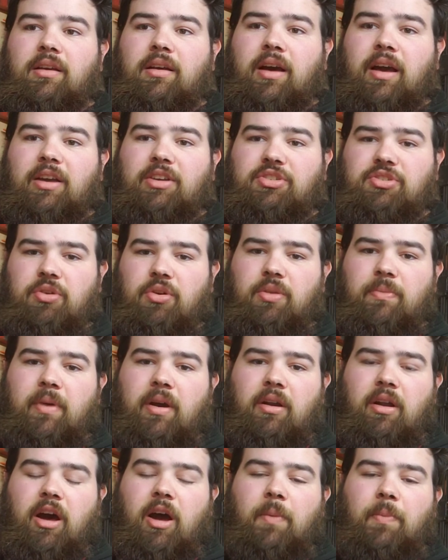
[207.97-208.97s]
I show them
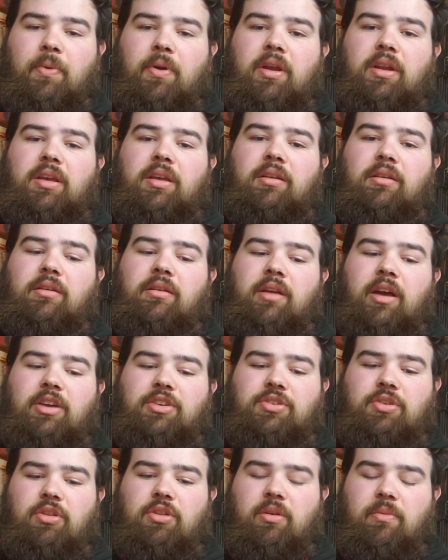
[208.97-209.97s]
how to operate it. I
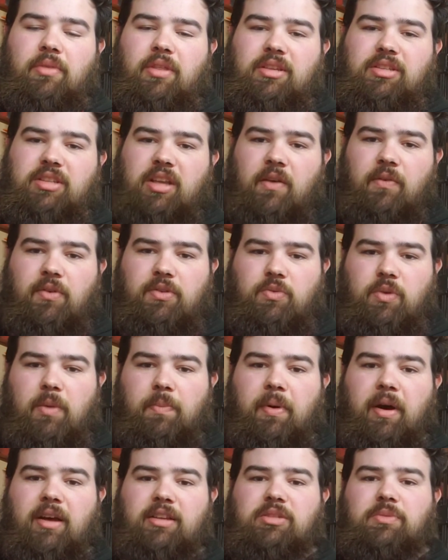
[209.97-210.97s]
show them in the safest way
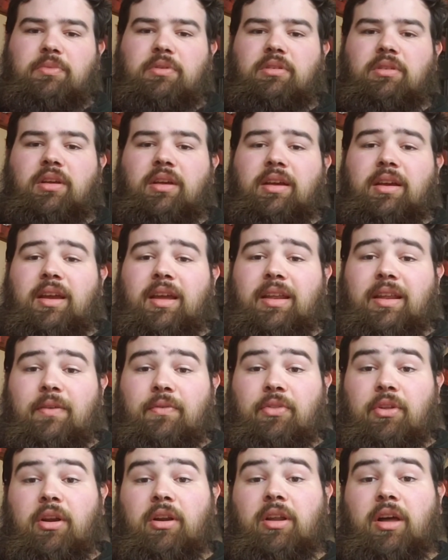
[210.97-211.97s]
possible. And
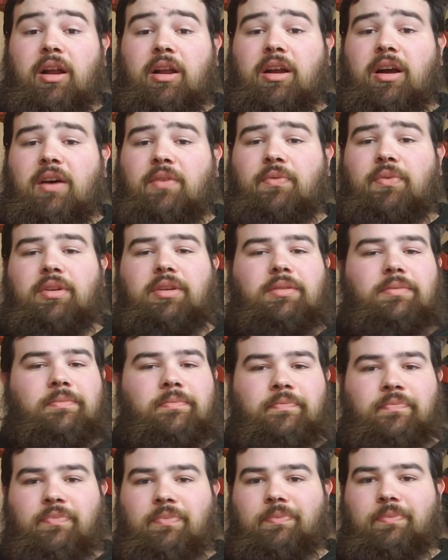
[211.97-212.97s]
if they're not confident,
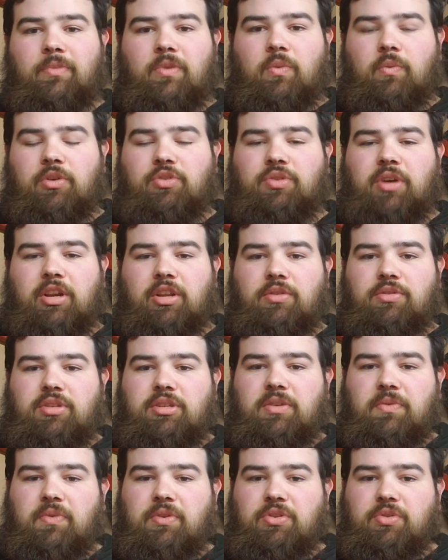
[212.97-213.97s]
we try to use a
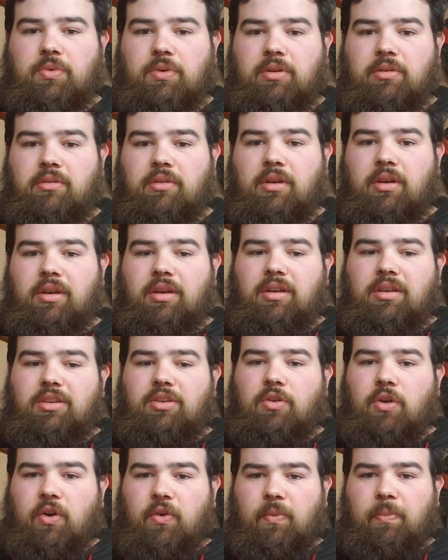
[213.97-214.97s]
different tool.
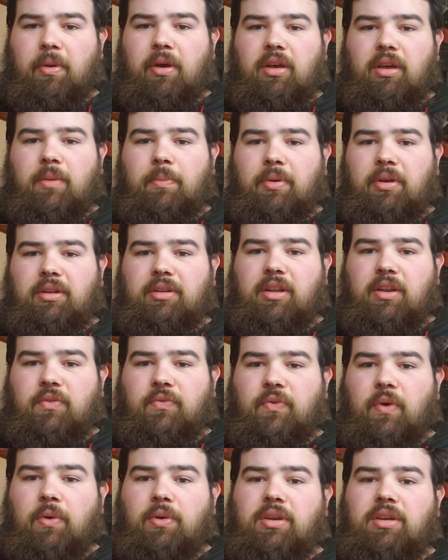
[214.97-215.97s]
Your ability to
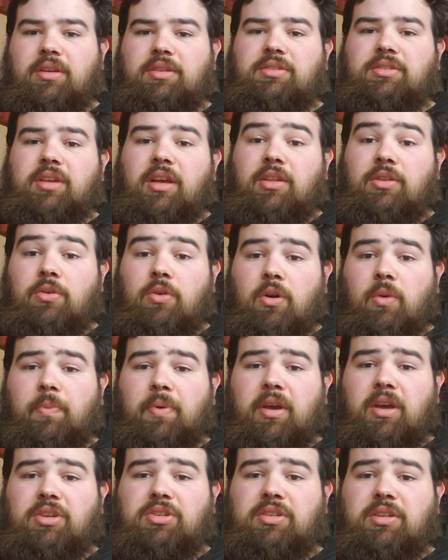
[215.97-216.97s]
focus and your
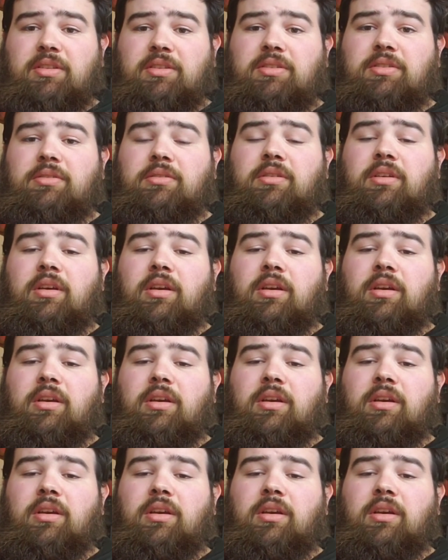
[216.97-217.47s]
patience